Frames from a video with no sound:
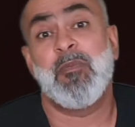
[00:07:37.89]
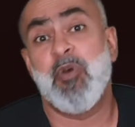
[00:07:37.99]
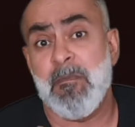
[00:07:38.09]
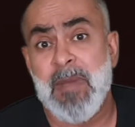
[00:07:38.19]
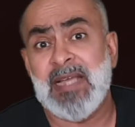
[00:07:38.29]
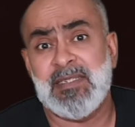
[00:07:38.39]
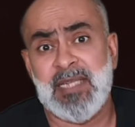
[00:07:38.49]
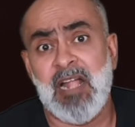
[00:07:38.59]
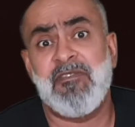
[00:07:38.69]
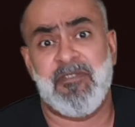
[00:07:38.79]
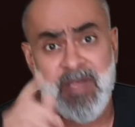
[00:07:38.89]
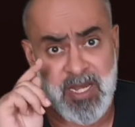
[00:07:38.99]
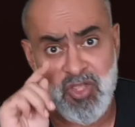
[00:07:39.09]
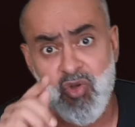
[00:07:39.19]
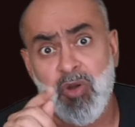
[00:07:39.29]
myself
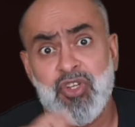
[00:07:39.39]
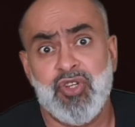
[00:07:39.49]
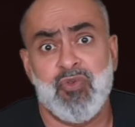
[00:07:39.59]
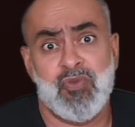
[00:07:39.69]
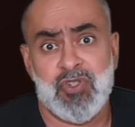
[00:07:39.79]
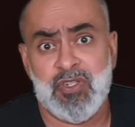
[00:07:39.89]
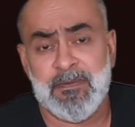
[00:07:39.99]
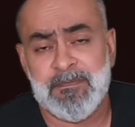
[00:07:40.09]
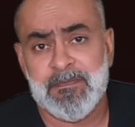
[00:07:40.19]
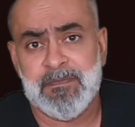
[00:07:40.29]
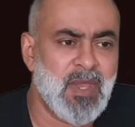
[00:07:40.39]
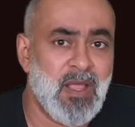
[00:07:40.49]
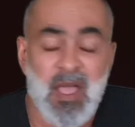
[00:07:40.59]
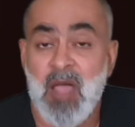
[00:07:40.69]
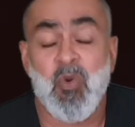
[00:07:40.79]
in your shoes.
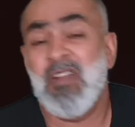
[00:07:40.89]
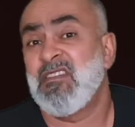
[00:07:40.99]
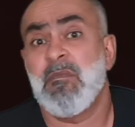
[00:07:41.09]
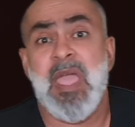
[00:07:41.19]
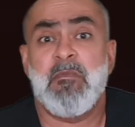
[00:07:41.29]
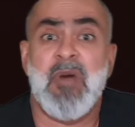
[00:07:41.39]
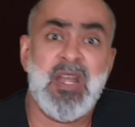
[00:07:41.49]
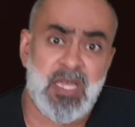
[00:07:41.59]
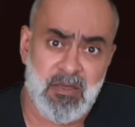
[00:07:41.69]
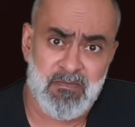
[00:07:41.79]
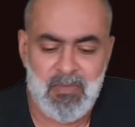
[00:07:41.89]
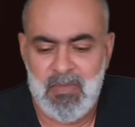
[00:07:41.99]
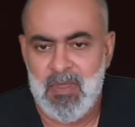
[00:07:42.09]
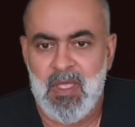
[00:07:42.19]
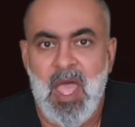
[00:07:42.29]
I wanted to make money.
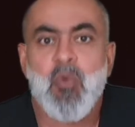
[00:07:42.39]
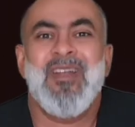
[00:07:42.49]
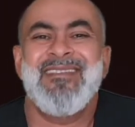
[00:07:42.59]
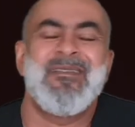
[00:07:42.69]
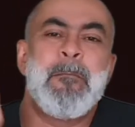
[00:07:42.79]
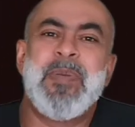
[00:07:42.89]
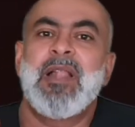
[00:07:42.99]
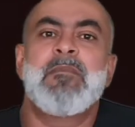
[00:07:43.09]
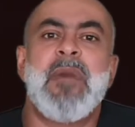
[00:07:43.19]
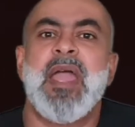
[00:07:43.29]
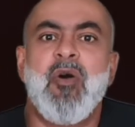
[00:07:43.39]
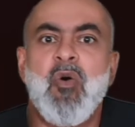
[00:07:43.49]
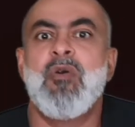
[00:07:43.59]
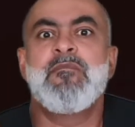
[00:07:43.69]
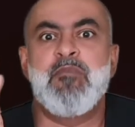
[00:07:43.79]
I wanted to build my
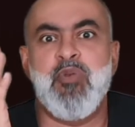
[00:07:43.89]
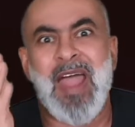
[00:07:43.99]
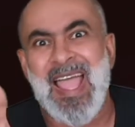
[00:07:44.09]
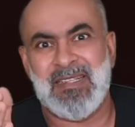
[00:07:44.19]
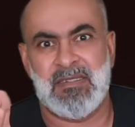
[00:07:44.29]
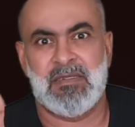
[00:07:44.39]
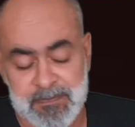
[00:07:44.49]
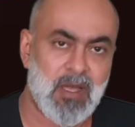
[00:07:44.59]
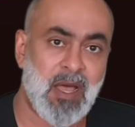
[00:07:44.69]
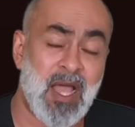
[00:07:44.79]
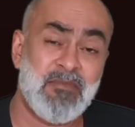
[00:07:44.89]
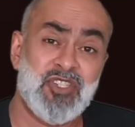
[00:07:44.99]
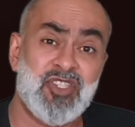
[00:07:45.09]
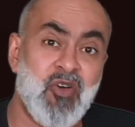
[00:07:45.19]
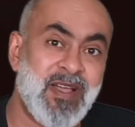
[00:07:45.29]
own brands. I'm
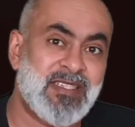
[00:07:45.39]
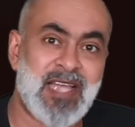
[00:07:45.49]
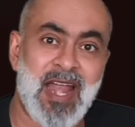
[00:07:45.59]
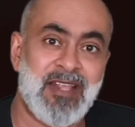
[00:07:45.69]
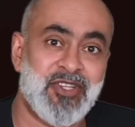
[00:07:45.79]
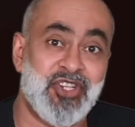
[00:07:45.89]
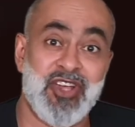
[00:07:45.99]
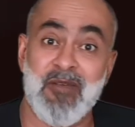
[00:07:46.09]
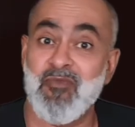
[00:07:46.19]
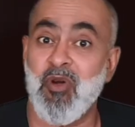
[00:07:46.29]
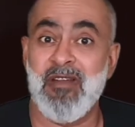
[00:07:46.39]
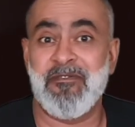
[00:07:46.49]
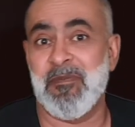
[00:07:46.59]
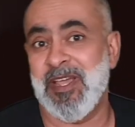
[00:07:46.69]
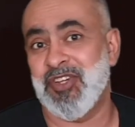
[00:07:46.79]
so excited to share more
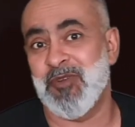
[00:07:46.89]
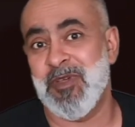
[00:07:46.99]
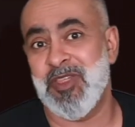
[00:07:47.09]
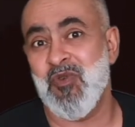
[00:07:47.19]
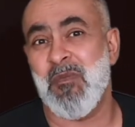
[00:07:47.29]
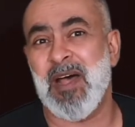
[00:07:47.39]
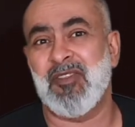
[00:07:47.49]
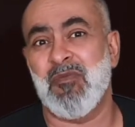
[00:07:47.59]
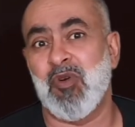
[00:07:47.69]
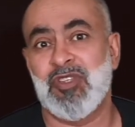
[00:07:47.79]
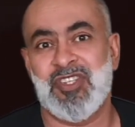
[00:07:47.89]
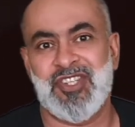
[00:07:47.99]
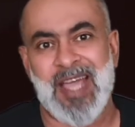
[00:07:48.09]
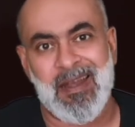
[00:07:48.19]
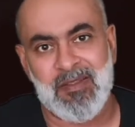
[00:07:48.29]
information with you about the most
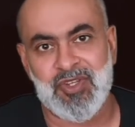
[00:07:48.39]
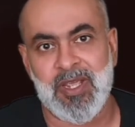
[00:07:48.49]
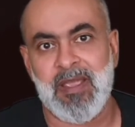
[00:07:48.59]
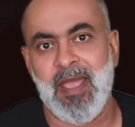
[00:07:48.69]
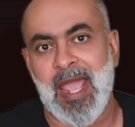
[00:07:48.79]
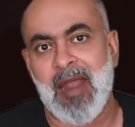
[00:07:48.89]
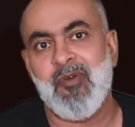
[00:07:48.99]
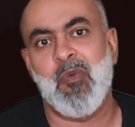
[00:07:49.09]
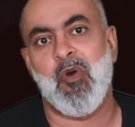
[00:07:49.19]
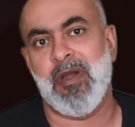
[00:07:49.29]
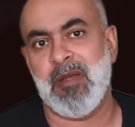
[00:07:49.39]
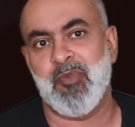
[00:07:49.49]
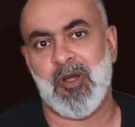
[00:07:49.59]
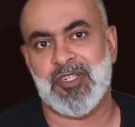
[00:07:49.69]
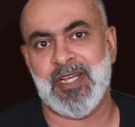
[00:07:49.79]
challenging and rewarding
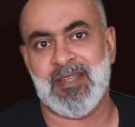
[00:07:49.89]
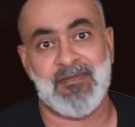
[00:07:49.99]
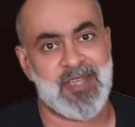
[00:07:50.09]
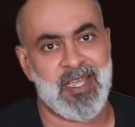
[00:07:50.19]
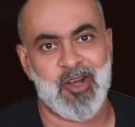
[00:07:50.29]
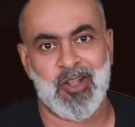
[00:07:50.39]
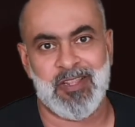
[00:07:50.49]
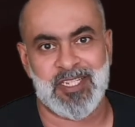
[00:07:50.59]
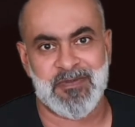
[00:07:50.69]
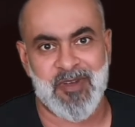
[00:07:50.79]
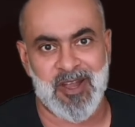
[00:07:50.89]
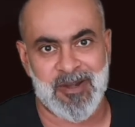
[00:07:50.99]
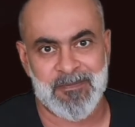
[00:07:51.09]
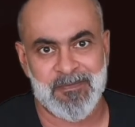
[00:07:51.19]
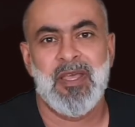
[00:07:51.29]
project I've taken on thus far.
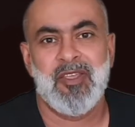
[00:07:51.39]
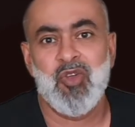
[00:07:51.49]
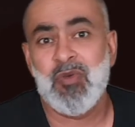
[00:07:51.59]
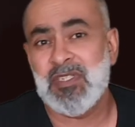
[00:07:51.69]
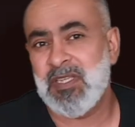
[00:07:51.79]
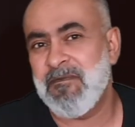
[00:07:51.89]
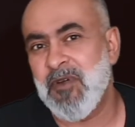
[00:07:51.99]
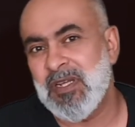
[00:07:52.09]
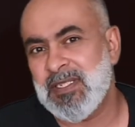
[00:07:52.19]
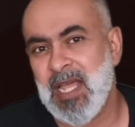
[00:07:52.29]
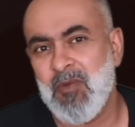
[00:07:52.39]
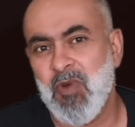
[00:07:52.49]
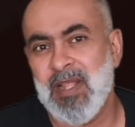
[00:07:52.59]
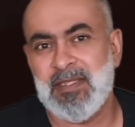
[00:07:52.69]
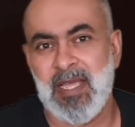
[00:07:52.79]
You will see firsthand
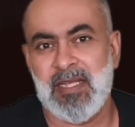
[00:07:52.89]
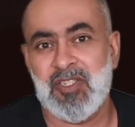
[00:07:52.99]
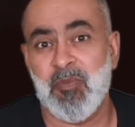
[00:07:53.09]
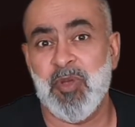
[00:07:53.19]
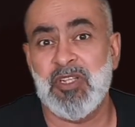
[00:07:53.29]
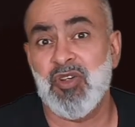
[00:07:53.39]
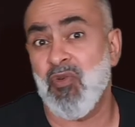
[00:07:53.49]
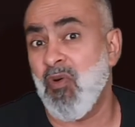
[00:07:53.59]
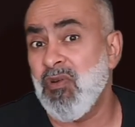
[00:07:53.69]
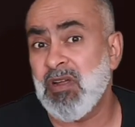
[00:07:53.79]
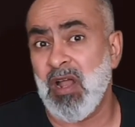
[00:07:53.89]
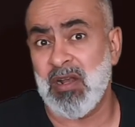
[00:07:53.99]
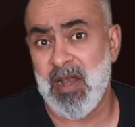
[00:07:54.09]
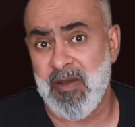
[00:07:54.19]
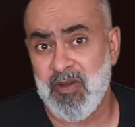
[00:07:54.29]
what it takes to build your own
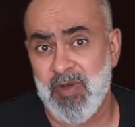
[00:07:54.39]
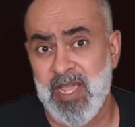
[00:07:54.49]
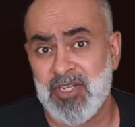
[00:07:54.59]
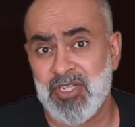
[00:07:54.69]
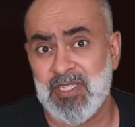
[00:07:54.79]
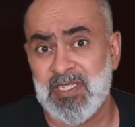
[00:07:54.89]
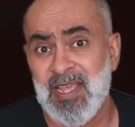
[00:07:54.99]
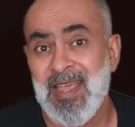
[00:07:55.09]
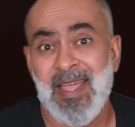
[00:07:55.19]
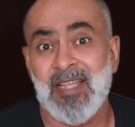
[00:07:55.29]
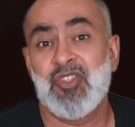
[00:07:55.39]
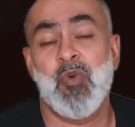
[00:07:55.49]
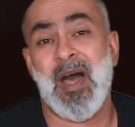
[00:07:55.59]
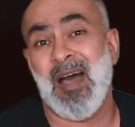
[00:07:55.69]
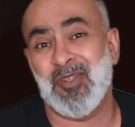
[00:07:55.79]
culinary creations into
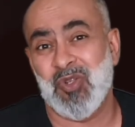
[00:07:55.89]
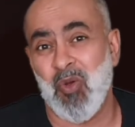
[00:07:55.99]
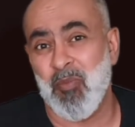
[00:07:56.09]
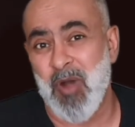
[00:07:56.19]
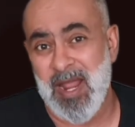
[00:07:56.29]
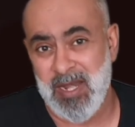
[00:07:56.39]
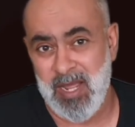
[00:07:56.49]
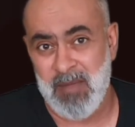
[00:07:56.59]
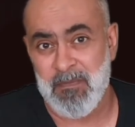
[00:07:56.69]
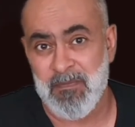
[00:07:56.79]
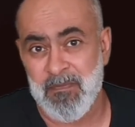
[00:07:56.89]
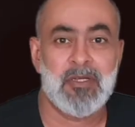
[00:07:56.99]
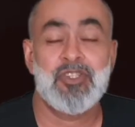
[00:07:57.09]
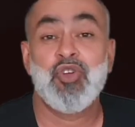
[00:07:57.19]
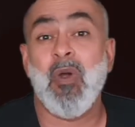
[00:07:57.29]
a household brand name.
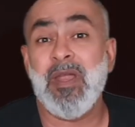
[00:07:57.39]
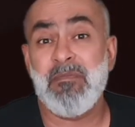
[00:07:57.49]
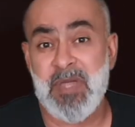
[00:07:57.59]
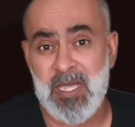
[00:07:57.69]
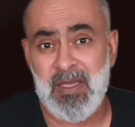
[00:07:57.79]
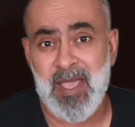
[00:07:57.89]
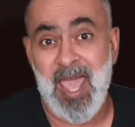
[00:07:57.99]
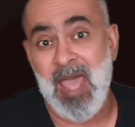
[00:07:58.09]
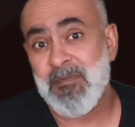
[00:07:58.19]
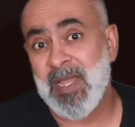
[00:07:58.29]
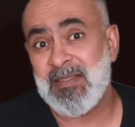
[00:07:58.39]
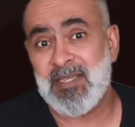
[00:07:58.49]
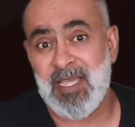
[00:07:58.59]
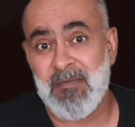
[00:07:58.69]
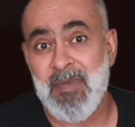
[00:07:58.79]
Join me and my
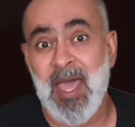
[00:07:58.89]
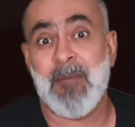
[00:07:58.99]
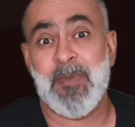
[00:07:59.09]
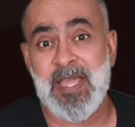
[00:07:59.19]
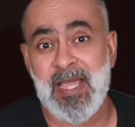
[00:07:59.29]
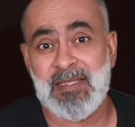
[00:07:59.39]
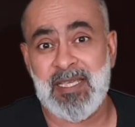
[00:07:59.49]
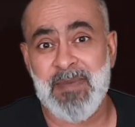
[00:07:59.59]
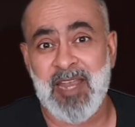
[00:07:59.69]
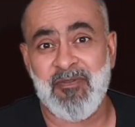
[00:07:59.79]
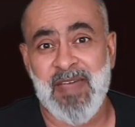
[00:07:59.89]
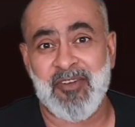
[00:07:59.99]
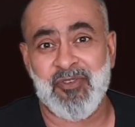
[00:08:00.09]
team at PAT Manufacturing